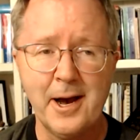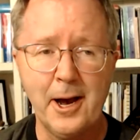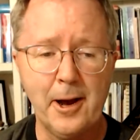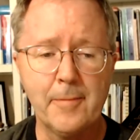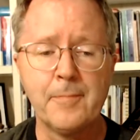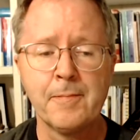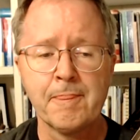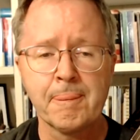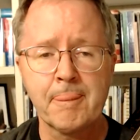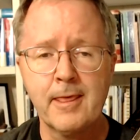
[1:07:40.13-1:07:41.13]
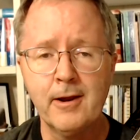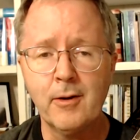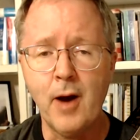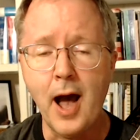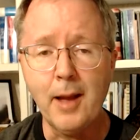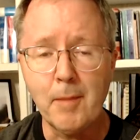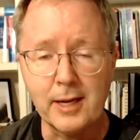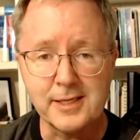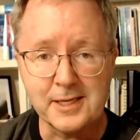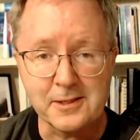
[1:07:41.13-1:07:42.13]
I
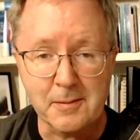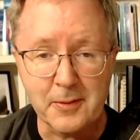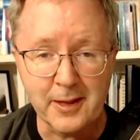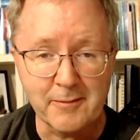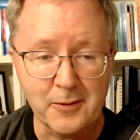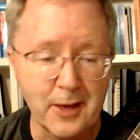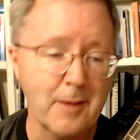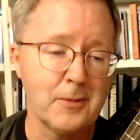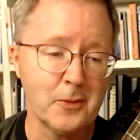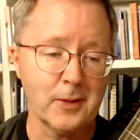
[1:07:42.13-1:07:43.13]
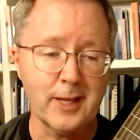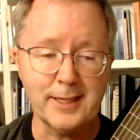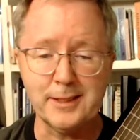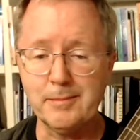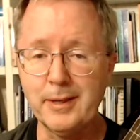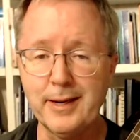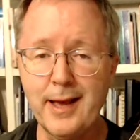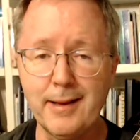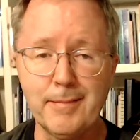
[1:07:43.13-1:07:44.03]
might say something if you came to a lesson, but